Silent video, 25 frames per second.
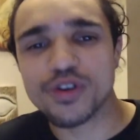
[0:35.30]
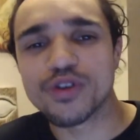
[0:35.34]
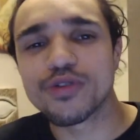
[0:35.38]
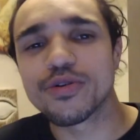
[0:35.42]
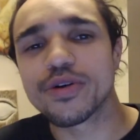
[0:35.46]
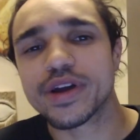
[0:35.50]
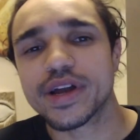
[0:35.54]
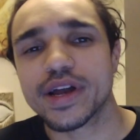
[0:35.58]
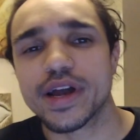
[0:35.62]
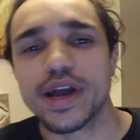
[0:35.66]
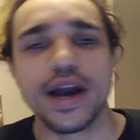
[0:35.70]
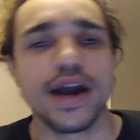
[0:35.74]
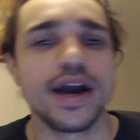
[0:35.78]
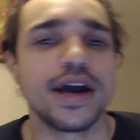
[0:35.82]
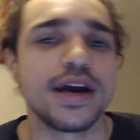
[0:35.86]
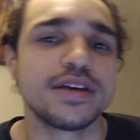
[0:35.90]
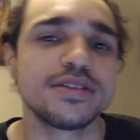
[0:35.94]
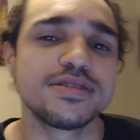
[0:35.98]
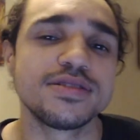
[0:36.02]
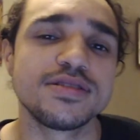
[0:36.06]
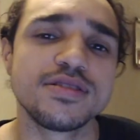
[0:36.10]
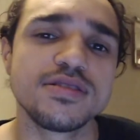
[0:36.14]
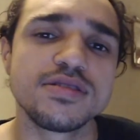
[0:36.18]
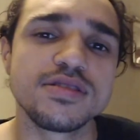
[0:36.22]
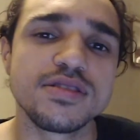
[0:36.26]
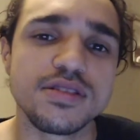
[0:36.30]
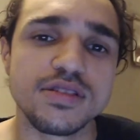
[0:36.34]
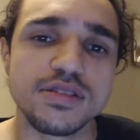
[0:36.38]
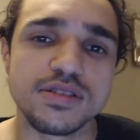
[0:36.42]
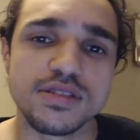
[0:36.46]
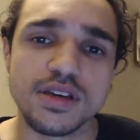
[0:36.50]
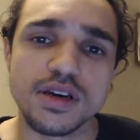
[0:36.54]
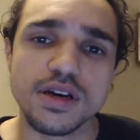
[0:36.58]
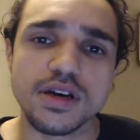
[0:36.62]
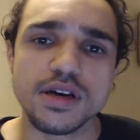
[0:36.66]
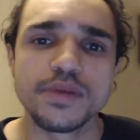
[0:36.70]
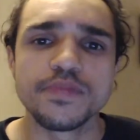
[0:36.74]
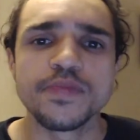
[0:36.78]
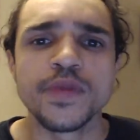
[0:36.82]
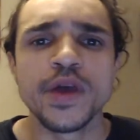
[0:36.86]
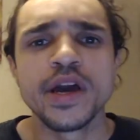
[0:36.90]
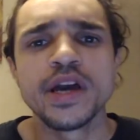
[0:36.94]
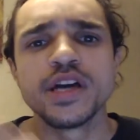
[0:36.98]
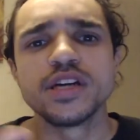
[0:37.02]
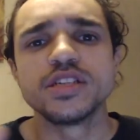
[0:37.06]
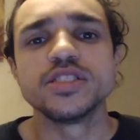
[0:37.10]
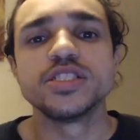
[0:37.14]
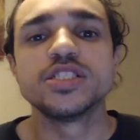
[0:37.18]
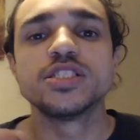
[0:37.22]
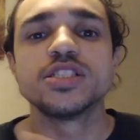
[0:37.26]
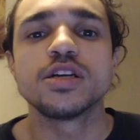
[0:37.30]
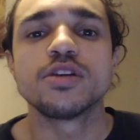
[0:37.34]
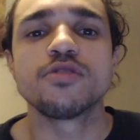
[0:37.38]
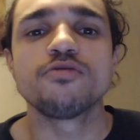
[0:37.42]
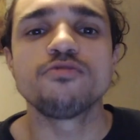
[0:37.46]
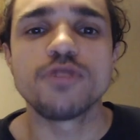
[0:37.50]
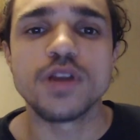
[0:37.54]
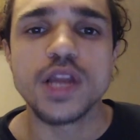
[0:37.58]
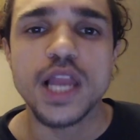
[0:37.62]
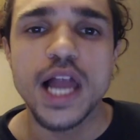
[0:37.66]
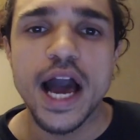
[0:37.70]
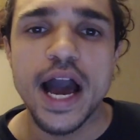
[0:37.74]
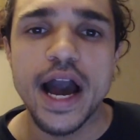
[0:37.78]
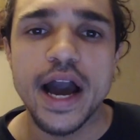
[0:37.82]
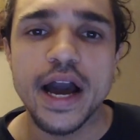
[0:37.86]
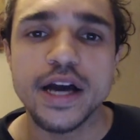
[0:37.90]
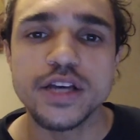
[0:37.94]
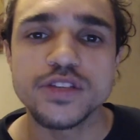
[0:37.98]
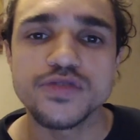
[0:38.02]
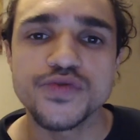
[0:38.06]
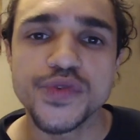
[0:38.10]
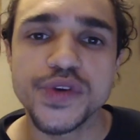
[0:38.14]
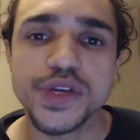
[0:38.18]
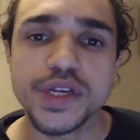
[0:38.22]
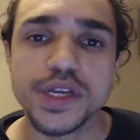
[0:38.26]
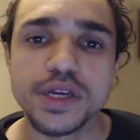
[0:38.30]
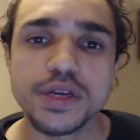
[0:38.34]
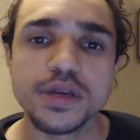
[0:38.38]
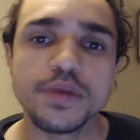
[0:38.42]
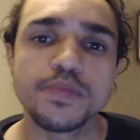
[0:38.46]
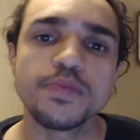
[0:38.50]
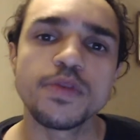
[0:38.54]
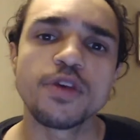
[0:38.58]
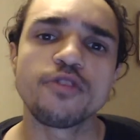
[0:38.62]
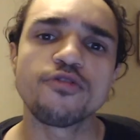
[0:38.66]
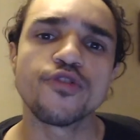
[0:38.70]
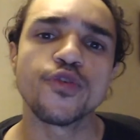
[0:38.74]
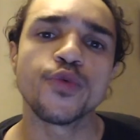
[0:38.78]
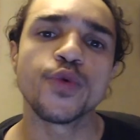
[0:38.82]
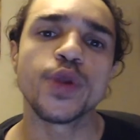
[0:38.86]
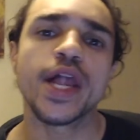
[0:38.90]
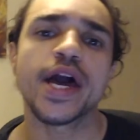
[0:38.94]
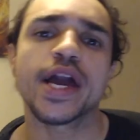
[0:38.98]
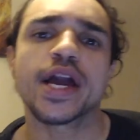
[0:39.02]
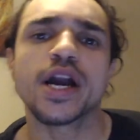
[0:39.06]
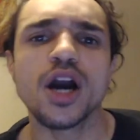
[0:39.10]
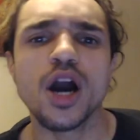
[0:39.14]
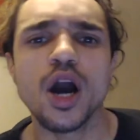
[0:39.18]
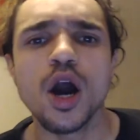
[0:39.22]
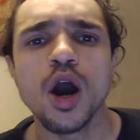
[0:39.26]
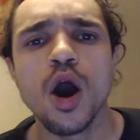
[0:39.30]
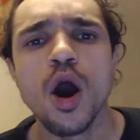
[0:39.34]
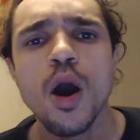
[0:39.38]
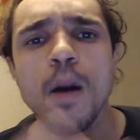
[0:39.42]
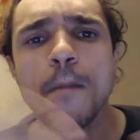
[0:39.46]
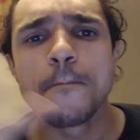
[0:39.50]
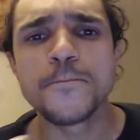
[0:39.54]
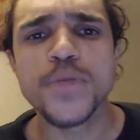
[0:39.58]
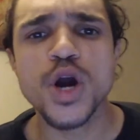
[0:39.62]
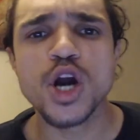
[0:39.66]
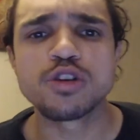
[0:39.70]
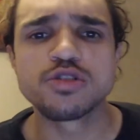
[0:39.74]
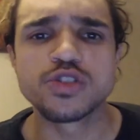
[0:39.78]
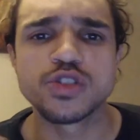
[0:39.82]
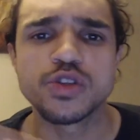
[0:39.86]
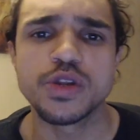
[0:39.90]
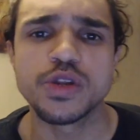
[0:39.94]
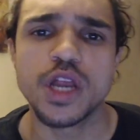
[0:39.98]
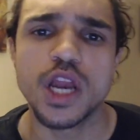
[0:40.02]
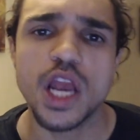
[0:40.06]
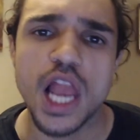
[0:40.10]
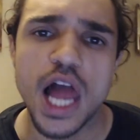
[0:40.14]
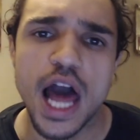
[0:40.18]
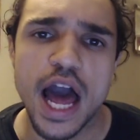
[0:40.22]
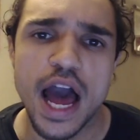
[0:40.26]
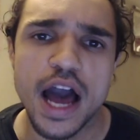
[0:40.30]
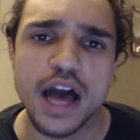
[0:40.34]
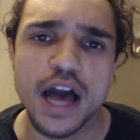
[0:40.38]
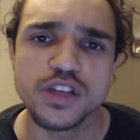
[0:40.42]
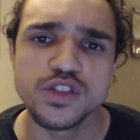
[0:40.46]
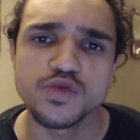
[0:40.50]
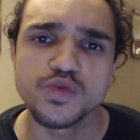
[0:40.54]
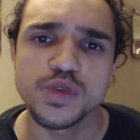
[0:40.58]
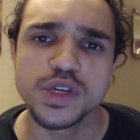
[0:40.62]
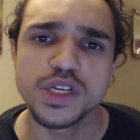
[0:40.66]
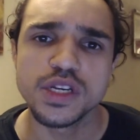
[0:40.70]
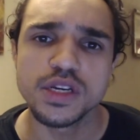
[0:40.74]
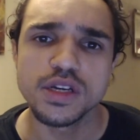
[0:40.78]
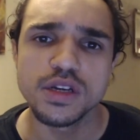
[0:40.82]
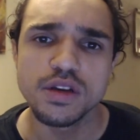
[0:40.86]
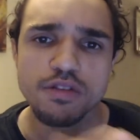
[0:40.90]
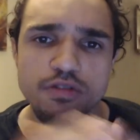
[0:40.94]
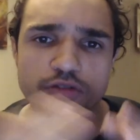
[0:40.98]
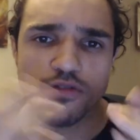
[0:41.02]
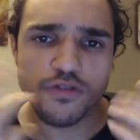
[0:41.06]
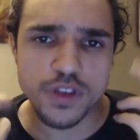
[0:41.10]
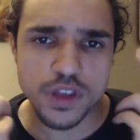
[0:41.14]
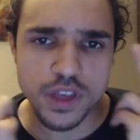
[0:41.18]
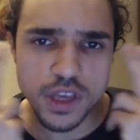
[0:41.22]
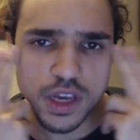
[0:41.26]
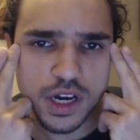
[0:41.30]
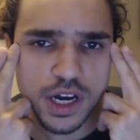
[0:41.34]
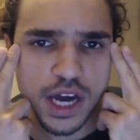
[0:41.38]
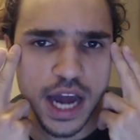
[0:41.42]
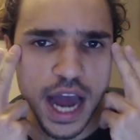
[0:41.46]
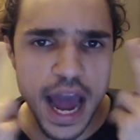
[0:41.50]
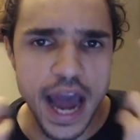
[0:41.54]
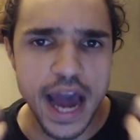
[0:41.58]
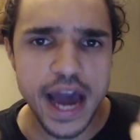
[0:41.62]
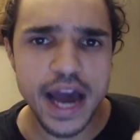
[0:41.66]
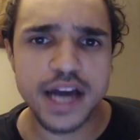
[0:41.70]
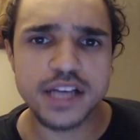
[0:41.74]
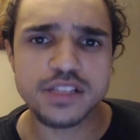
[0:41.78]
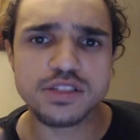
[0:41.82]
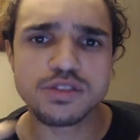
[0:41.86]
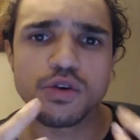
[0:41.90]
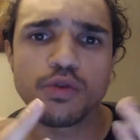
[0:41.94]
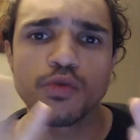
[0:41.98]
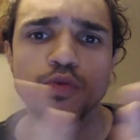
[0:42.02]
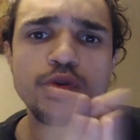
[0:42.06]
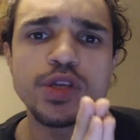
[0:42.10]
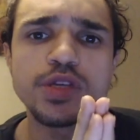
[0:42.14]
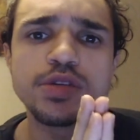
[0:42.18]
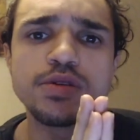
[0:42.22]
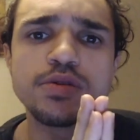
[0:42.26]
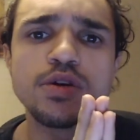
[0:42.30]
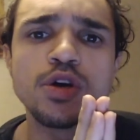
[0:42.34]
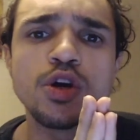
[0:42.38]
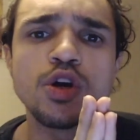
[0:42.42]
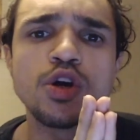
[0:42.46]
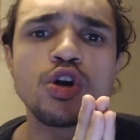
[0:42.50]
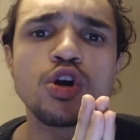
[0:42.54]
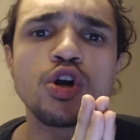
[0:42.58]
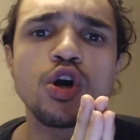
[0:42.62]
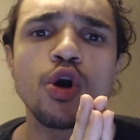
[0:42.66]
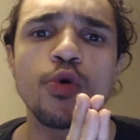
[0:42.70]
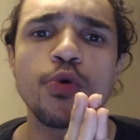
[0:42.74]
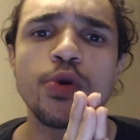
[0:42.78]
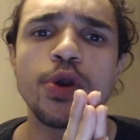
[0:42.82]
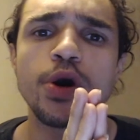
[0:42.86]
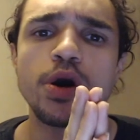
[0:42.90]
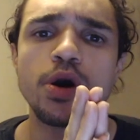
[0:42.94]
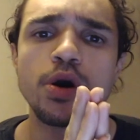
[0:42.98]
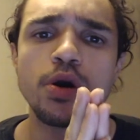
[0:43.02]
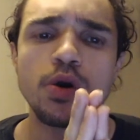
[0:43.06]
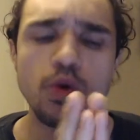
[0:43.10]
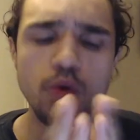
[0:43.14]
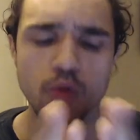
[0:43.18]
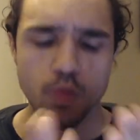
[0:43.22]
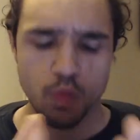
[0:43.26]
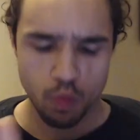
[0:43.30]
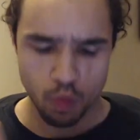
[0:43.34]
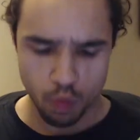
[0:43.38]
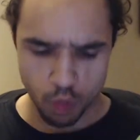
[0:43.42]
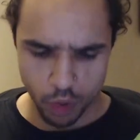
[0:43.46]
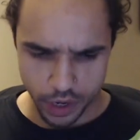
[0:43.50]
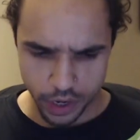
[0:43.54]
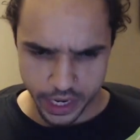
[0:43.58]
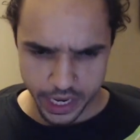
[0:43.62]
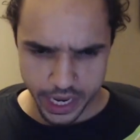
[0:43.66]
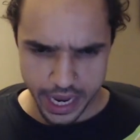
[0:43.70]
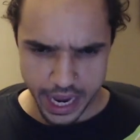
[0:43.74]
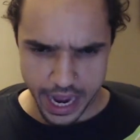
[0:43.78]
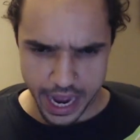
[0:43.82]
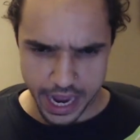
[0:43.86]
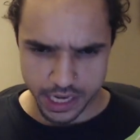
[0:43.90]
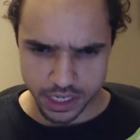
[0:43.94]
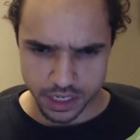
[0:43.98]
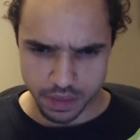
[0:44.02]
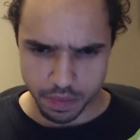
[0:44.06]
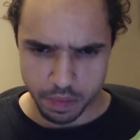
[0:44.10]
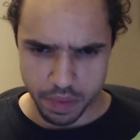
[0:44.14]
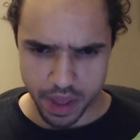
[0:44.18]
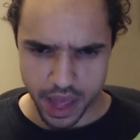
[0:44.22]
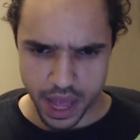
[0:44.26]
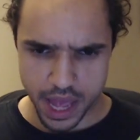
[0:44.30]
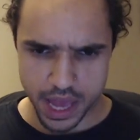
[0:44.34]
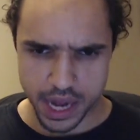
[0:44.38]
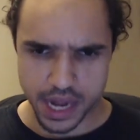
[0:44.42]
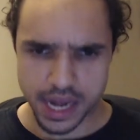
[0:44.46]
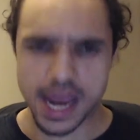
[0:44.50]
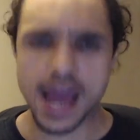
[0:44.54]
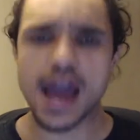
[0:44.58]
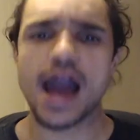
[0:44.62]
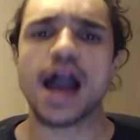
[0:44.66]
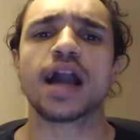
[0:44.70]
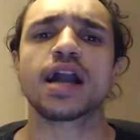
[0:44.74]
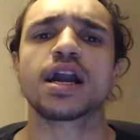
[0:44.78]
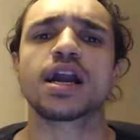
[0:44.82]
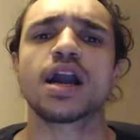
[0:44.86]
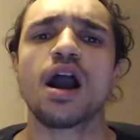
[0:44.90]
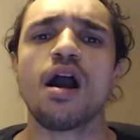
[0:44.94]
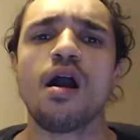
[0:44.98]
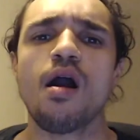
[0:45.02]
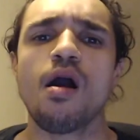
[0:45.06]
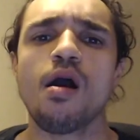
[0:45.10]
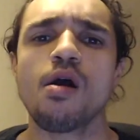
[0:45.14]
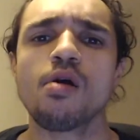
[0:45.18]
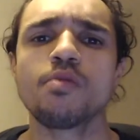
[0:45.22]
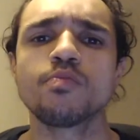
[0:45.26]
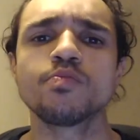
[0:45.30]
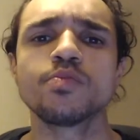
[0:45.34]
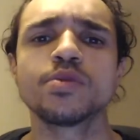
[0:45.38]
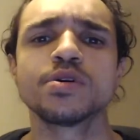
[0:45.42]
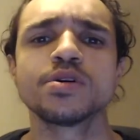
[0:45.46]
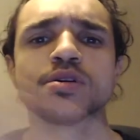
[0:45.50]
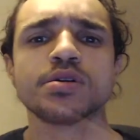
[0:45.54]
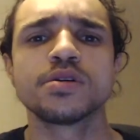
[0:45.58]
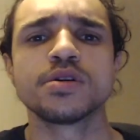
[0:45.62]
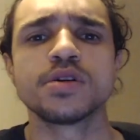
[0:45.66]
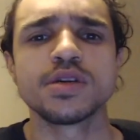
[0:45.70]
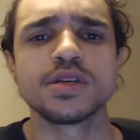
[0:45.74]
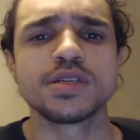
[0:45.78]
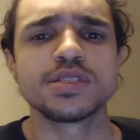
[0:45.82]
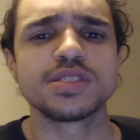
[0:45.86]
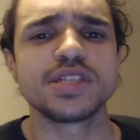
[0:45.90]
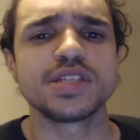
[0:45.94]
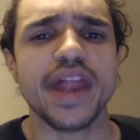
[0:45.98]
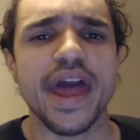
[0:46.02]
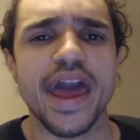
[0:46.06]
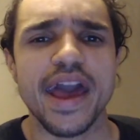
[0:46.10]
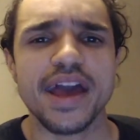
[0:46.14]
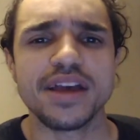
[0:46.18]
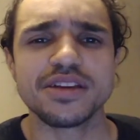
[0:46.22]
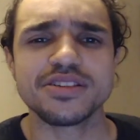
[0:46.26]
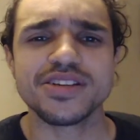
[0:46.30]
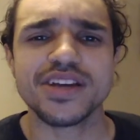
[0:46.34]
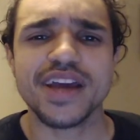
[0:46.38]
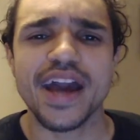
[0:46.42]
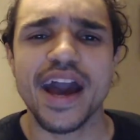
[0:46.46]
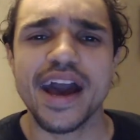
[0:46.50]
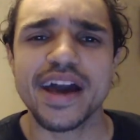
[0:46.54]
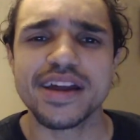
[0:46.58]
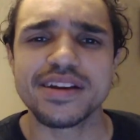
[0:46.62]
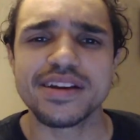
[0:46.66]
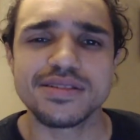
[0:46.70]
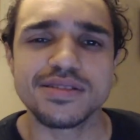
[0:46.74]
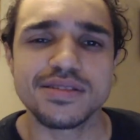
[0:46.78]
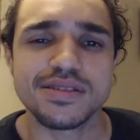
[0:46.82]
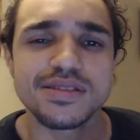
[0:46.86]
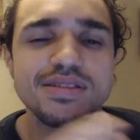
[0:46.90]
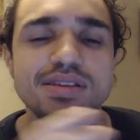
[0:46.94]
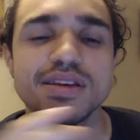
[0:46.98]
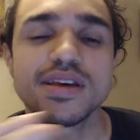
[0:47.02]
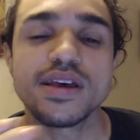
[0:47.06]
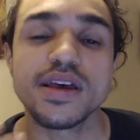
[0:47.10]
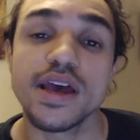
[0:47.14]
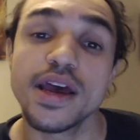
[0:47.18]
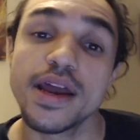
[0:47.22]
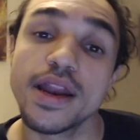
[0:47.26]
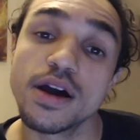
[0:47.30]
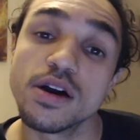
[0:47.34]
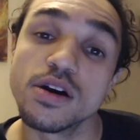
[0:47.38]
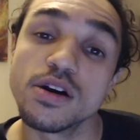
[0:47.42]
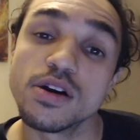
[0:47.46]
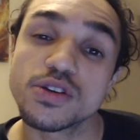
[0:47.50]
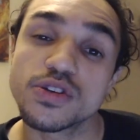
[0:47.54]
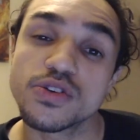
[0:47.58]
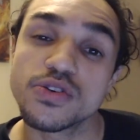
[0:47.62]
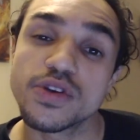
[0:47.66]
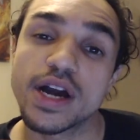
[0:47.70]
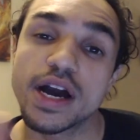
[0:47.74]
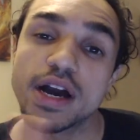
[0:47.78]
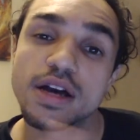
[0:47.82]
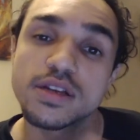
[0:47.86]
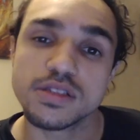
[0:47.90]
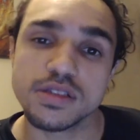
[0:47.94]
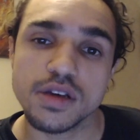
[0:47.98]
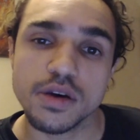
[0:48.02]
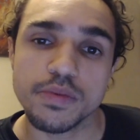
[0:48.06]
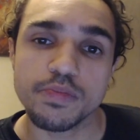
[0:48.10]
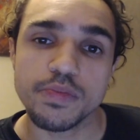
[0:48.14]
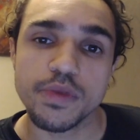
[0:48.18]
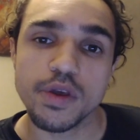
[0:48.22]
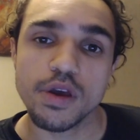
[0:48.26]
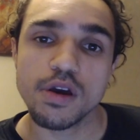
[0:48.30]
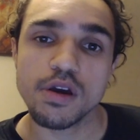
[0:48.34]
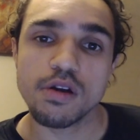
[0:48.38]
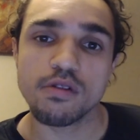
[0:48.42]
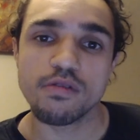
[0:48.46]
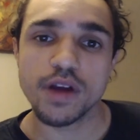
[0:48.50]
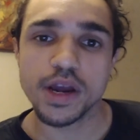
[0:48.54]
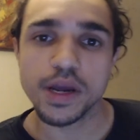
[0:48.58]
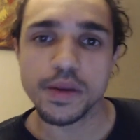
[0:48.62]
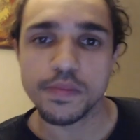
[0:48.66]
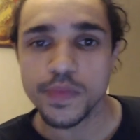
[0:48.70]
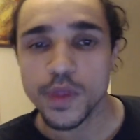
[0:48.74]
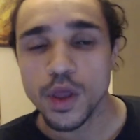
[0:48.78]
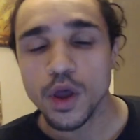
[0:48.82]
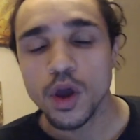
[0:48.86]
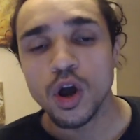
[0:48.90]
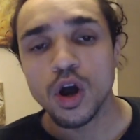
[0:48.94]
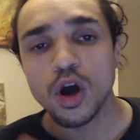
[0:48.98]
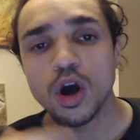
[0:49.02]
quick, guys, this is a generalized reading. If you would like a personalized reading for your eyes only, go to williecontraband.com/guidance and I'll hook you guys up there, right?